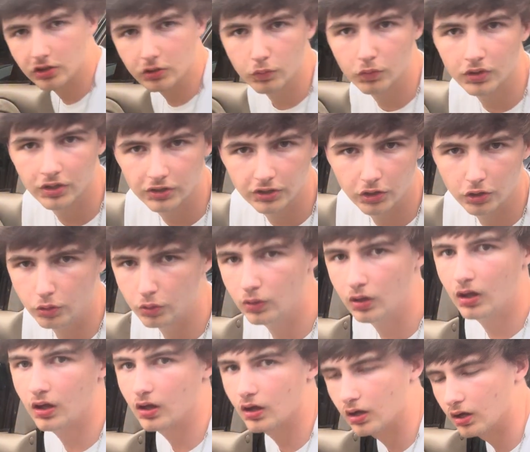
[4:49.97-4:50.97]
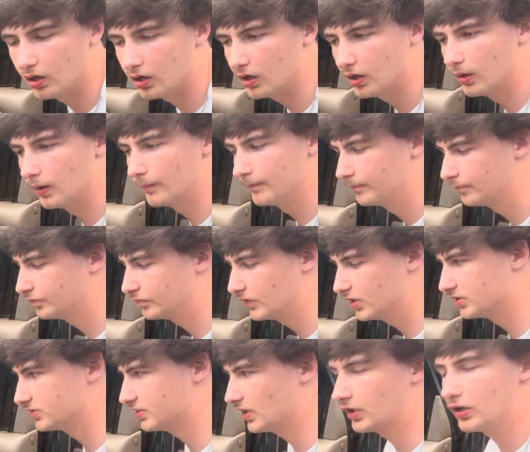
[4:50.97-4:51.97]
you want to do
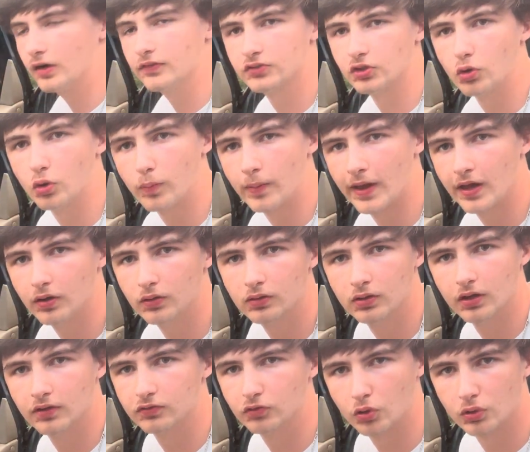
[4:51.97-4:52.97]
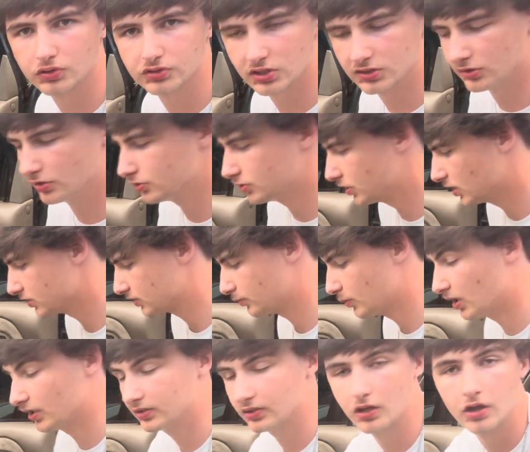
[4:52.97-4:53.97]
is take off the door panel. Of course, I told you guys I'm
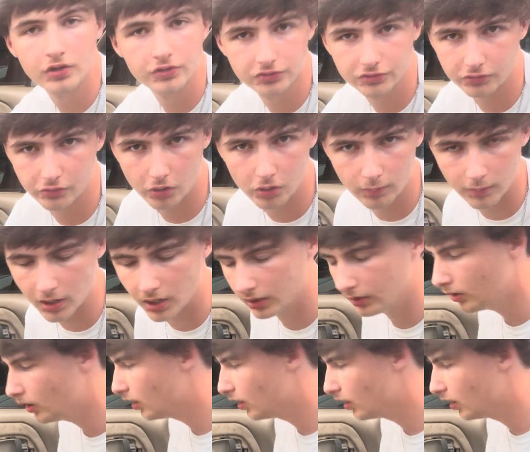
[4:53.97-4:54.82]
gonna have to unscrew mine,